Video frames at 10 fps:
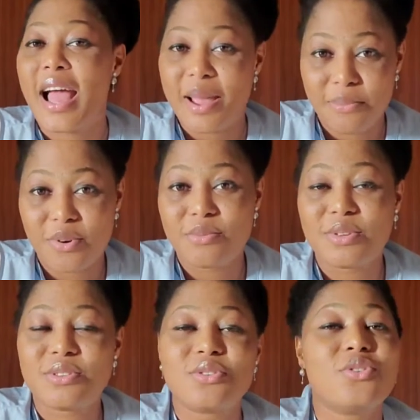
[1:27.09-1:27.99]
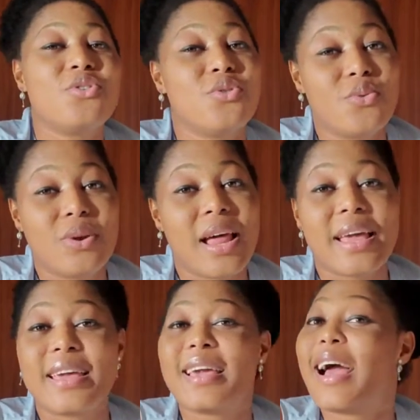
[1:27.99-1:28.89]
I promise you, you will
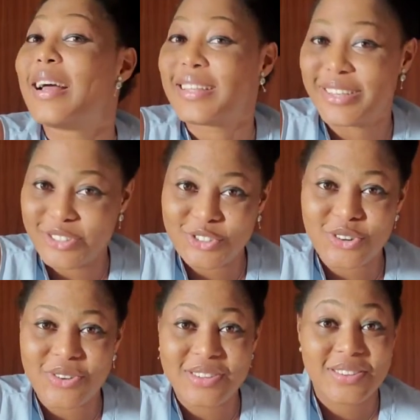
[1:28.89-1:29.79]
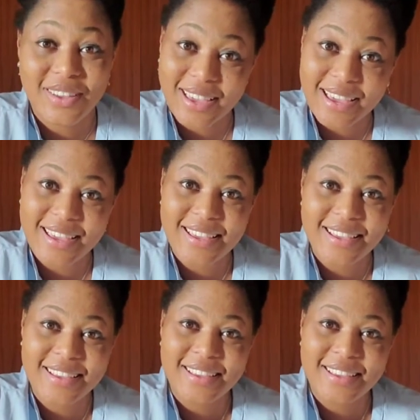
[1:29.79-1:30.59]
like and enjoy it, okay?